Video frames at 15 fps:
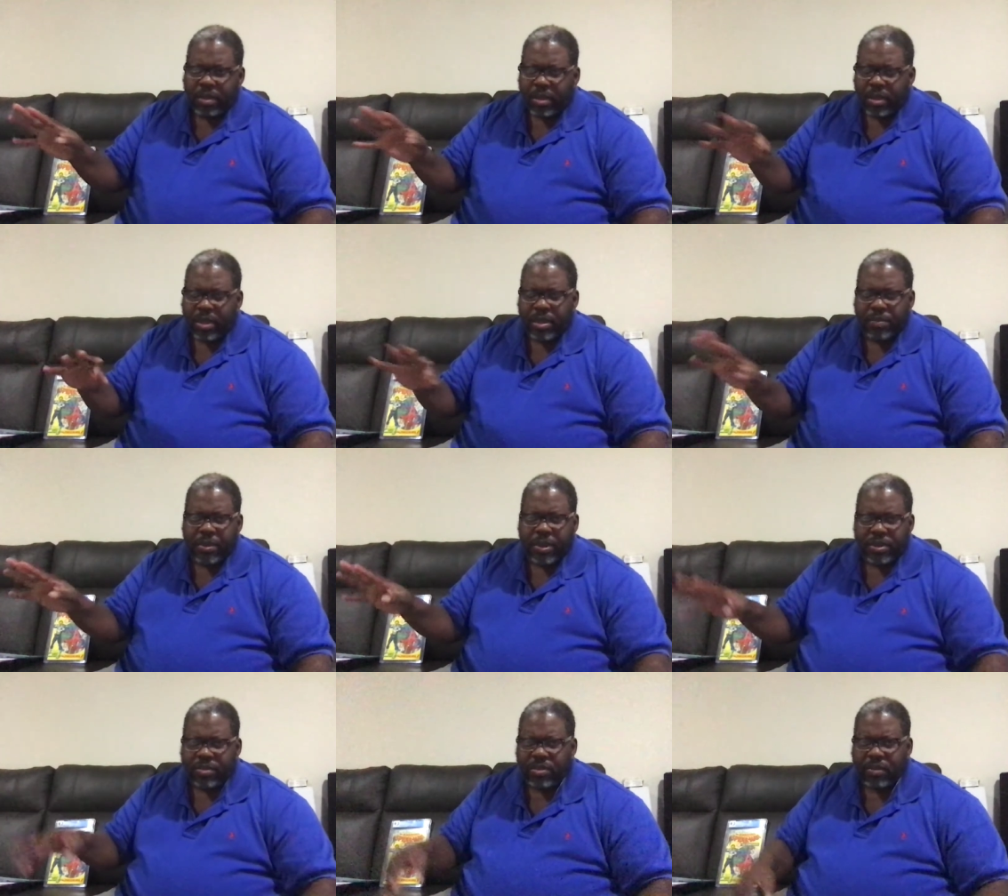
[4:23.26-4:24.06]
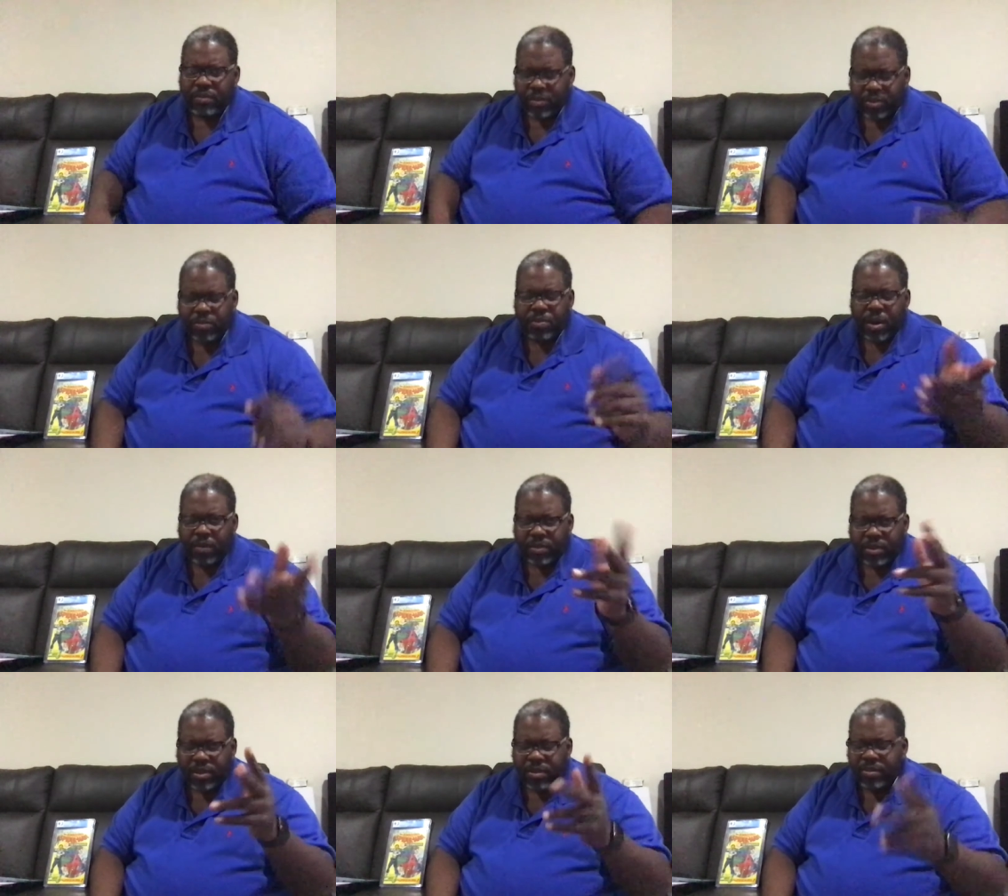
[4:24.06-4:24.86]
independent stuff, it was just
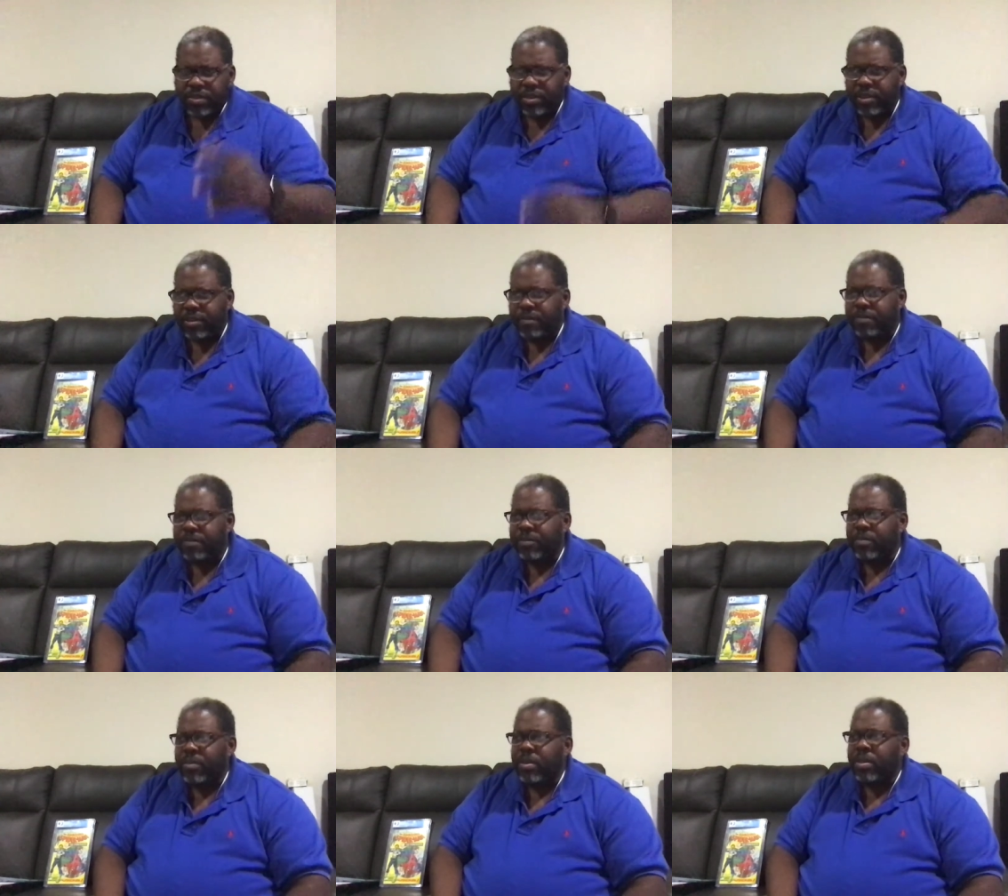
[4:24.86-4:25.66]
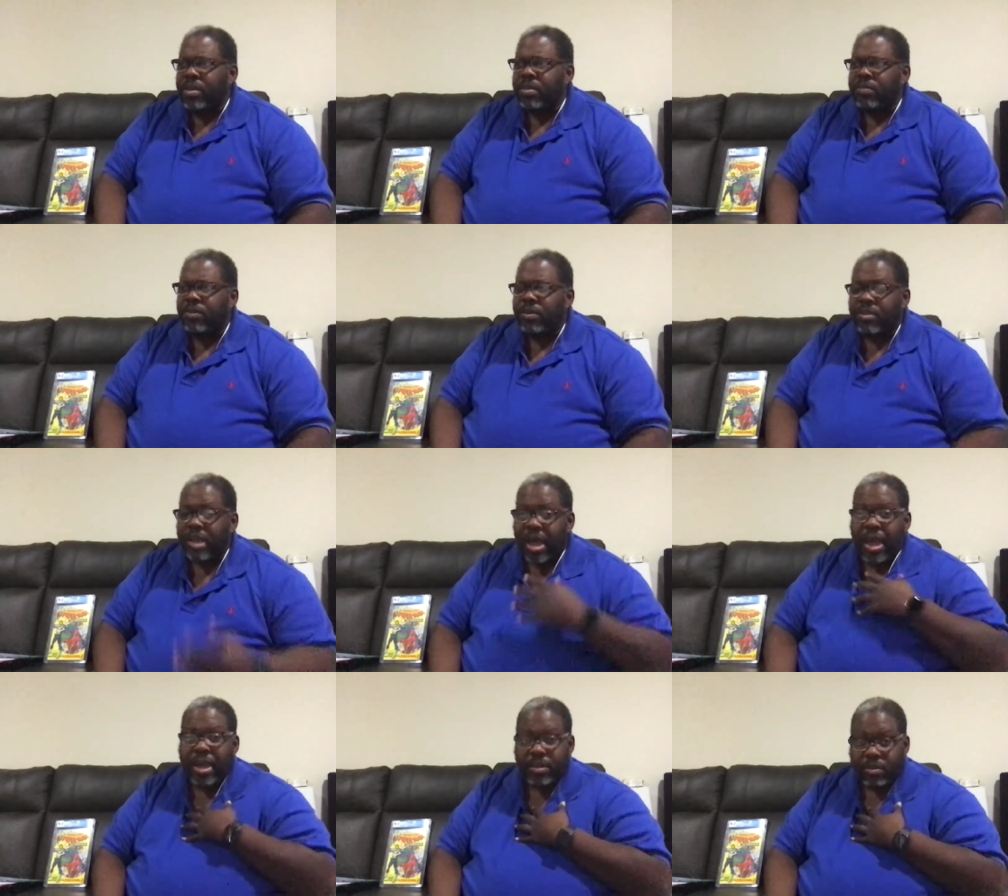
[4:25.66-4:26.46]
Marvel and DC, as far as
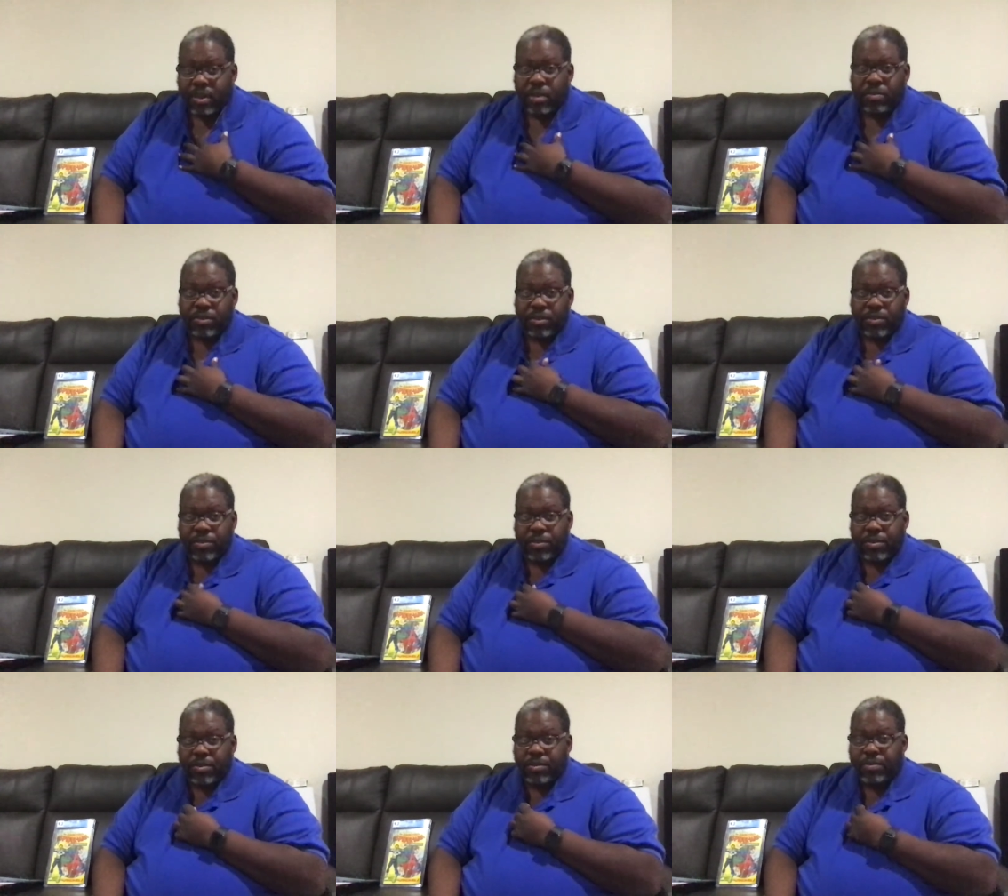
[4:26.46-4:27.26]
I was concerned.